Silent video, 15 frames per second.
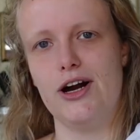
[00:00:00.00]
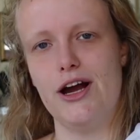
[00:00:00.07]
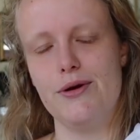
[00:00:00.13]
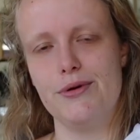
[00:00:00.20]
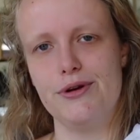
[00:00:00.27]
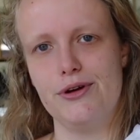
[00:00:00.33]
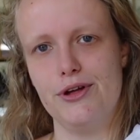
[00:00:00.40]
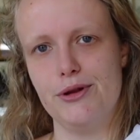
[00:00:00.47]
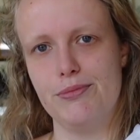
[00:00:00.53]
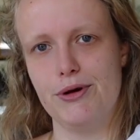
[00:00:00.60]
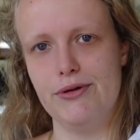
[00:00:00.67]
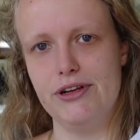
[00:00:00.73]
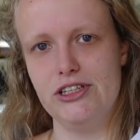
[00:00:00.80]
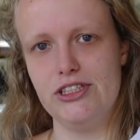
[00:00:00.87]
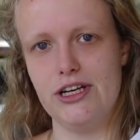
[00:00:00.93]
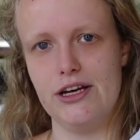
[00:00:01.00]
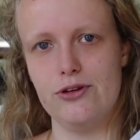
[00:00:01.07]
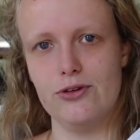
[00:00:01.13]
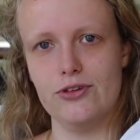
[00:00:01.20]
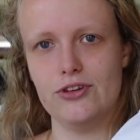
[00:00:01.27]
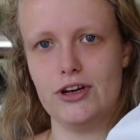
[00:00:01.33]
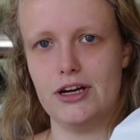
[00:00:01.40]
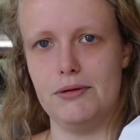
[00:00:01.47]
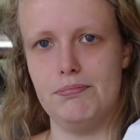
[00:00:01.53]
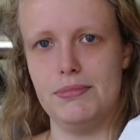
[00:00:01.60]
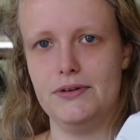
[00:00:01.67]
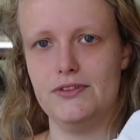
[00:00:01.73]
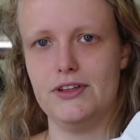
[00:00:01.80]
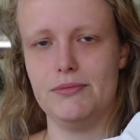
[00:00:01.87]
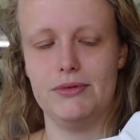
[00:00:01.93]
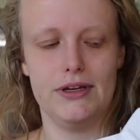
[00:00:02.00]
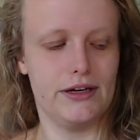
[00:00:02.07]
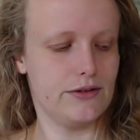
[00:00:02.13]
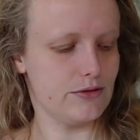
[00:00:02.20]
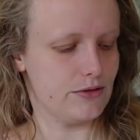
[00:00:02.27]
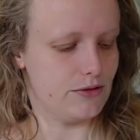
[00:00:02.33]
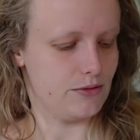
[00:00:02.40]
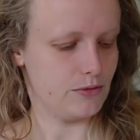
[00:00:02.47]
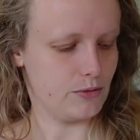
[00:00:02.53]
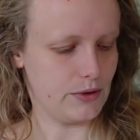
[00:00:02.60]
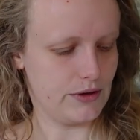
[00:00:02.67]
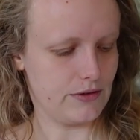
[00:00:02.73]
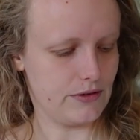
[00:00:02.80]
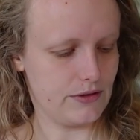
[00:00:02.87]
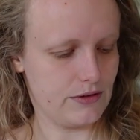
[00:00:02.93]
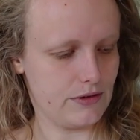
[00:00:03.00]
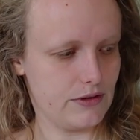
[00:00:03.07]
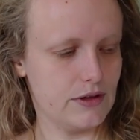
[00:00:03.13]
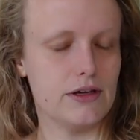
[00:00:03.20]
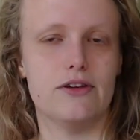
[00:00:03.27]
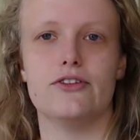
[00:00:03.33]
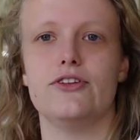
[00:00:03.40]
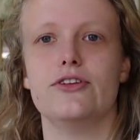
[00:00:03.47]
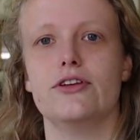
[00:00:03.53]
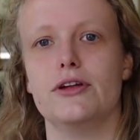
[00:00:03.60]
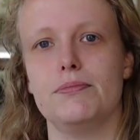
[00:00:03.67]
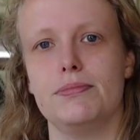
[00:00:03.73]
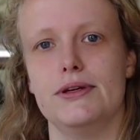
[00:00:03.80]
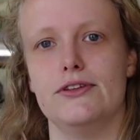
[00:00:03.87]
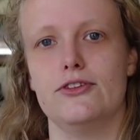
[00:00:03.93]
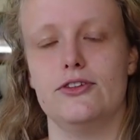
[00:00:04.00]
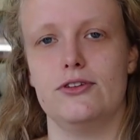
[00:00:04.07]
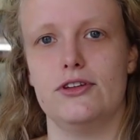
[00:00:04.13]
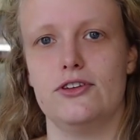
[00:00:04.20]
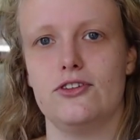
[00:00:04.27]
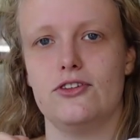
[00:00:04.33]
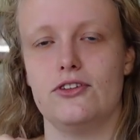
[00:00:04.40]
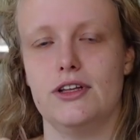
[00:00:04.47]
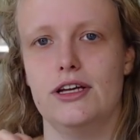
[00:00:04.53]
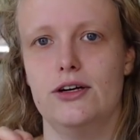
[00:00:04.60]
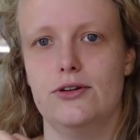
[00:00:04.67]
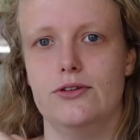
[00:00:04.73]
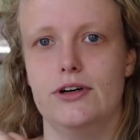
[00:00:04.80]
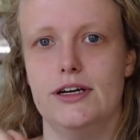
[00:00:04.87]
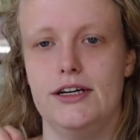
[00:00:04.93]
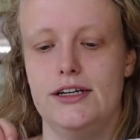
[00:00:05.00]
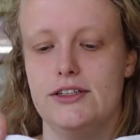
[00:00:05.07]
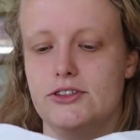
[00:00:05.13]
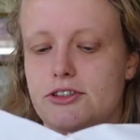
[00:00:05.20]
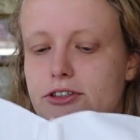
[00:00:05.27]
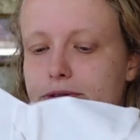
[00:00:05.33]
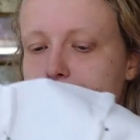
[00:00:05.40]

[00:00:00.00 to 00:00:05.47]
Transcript: iron all the boning channels. I pinned them down with a gazillion pins, so this is now a hazard.